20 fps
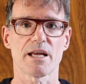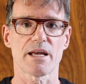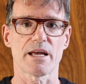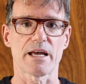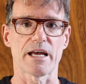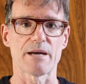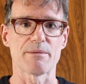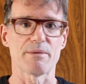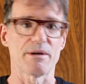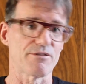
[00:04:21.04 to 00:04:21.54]

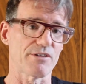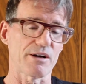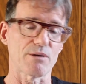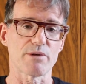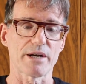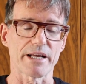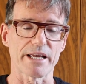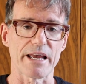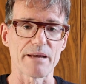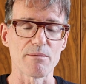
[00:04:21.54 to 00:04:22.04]
In fact,
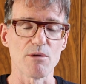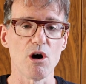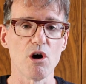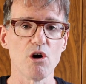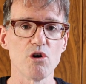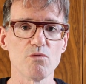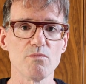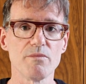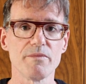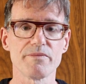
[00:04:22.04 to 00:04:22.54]
when I came
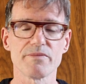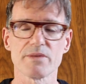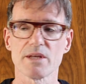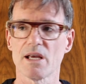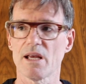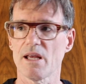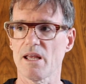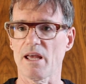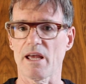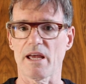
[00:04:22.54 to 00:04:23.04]
home,
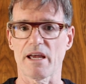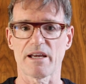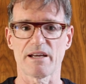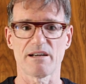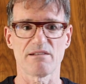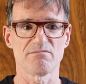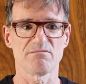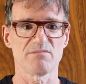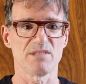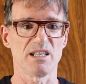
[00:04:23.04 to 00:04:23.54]

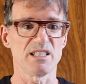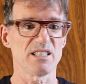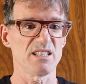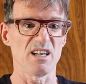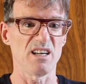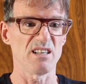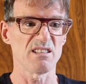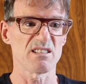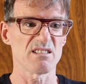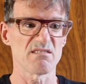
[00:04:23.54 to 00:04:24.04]

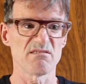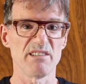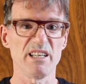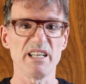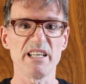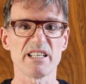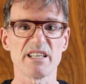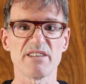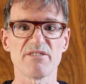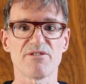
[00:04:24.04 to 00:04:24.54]
I
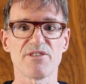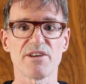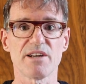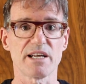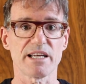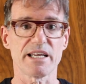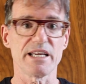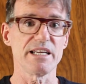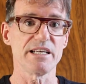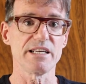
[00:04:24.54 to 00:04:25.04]
really didn't feel
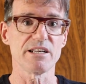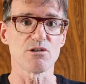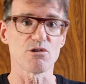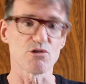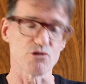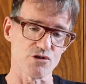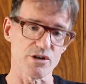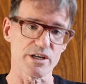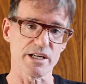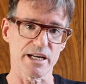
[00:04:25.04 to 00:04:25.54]
like eating
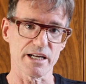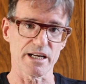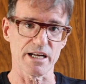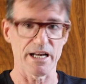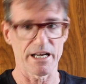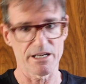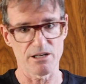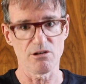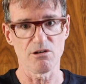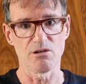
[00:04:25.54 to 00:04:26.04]
or drinking
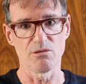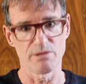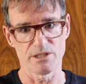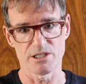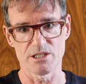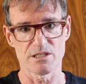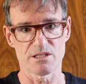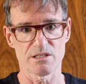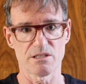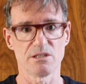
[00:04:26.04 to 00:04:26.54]
at all,
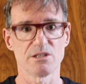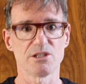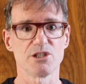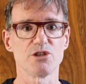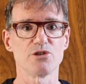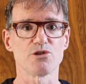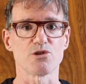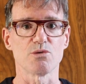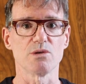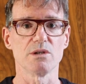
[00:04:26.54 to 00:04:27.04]
which is
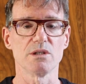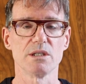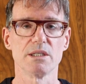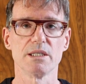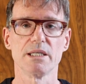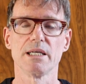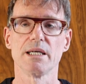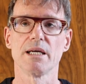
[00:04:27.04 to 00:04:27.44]
unusual.